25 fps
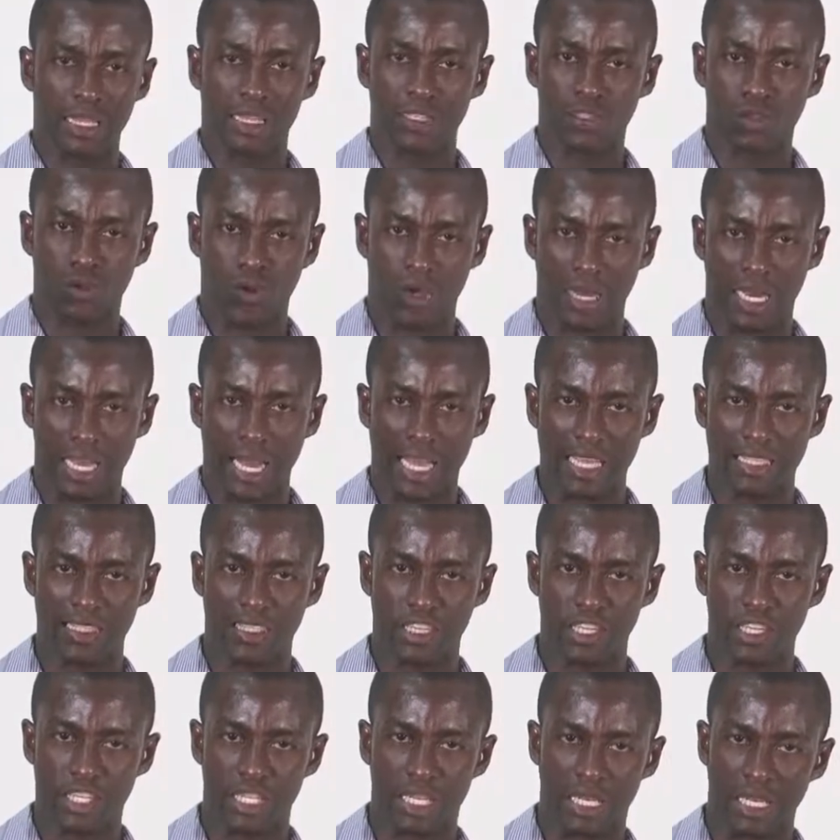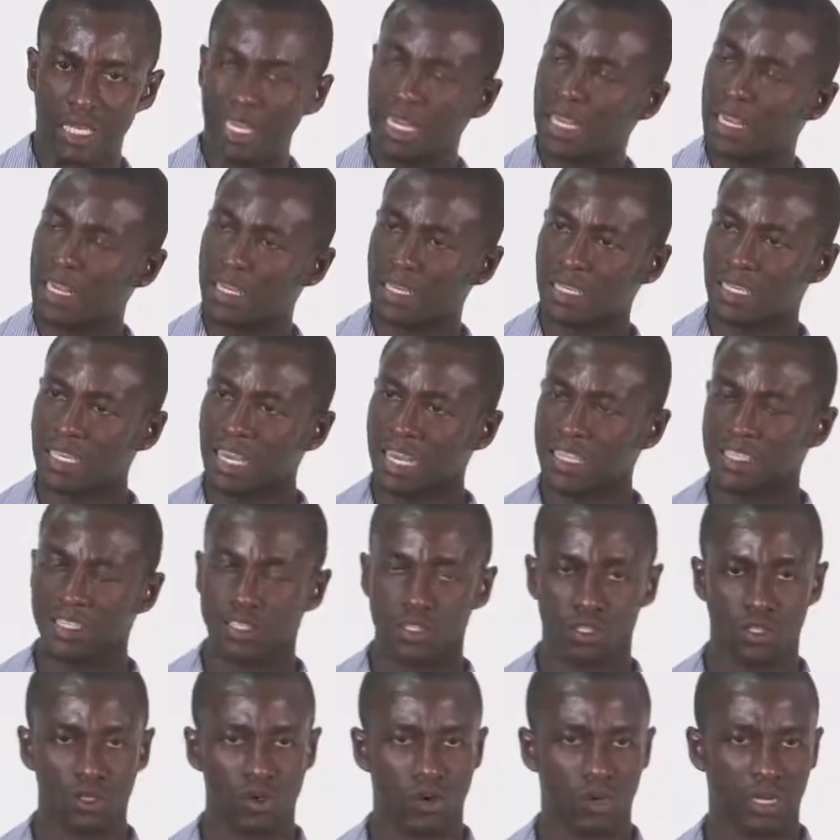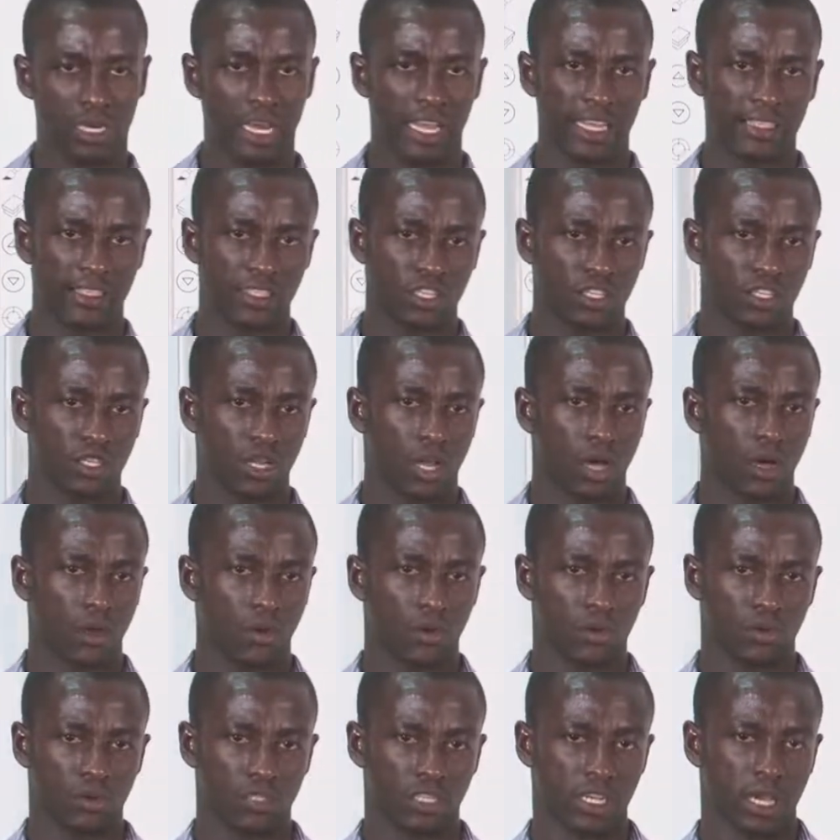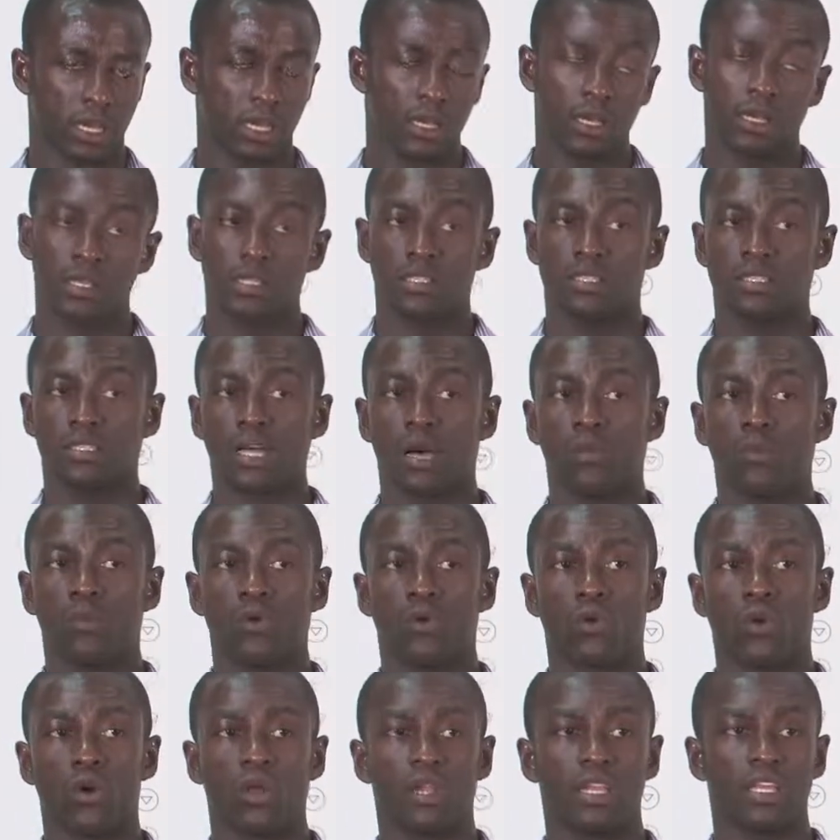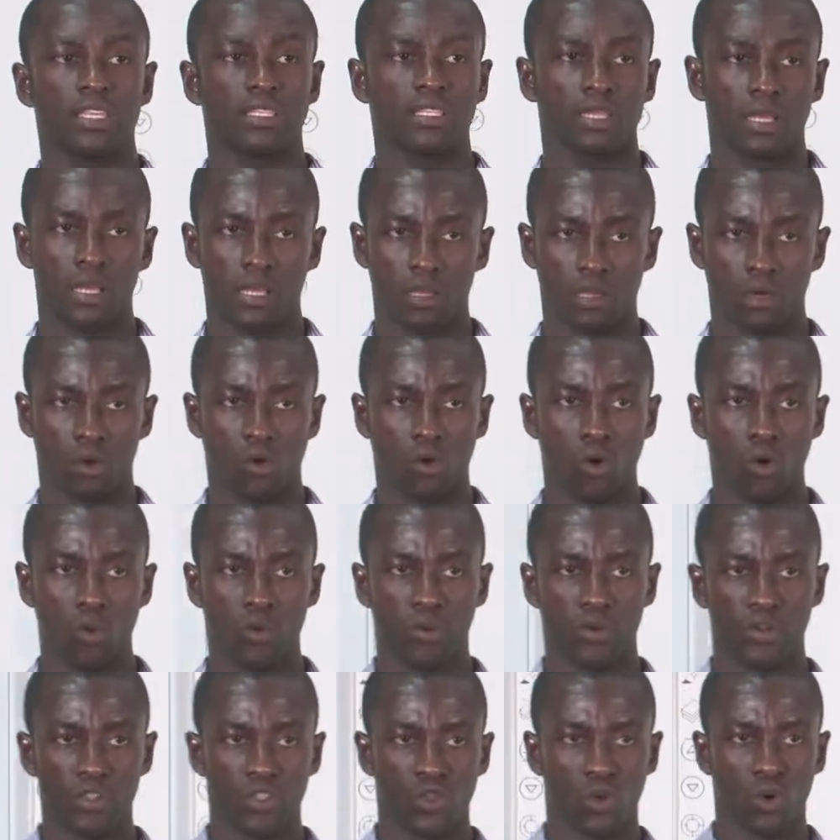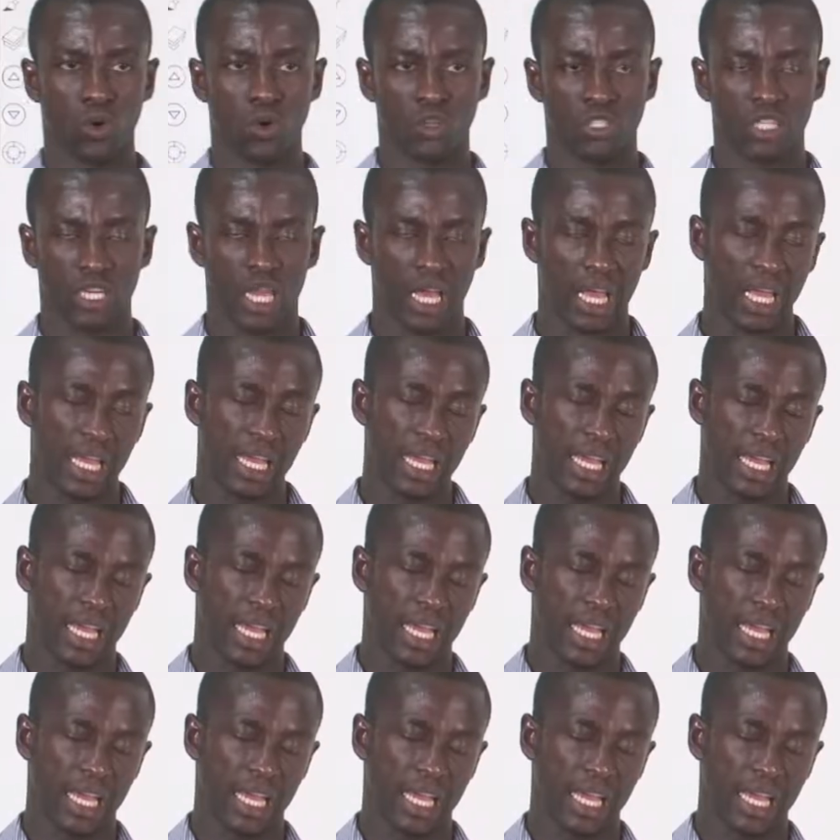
this organization. That is the organizational culture. Some will call it the corporate culture.